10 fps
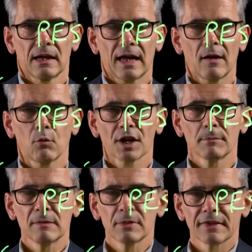And what I
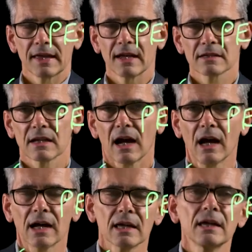mean by that,
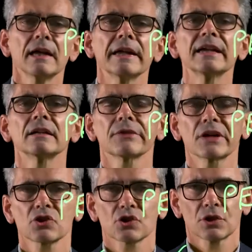
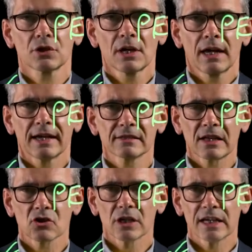innovation
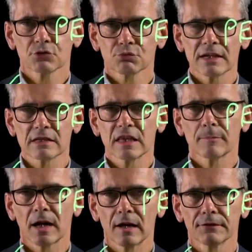essentially is raising the
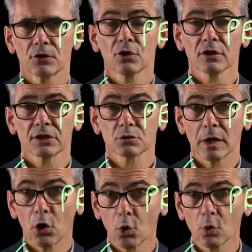bar for all of us. We're
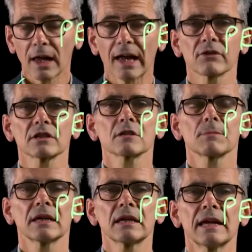all having to
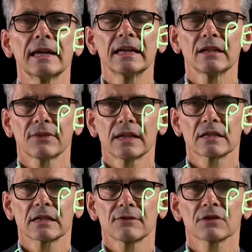be
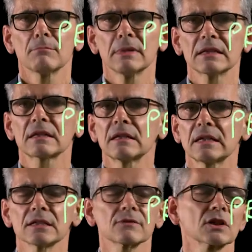innovative to meet the
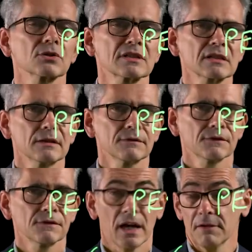needs of increasingly
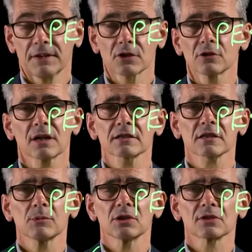fickle
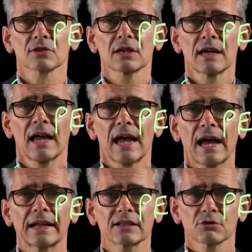customers.
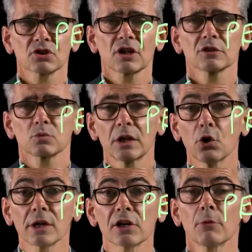And as a result, we're
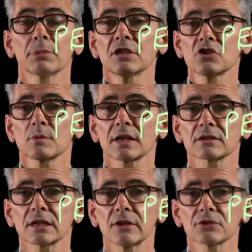all in competition with
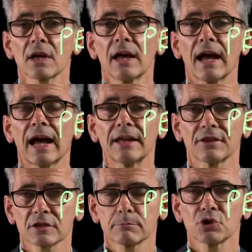ourselves and
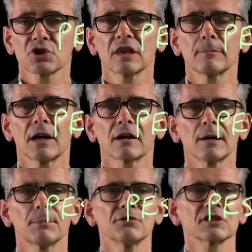thus pushing the bar
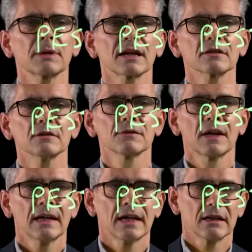up in respect of
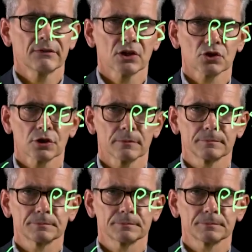innovation.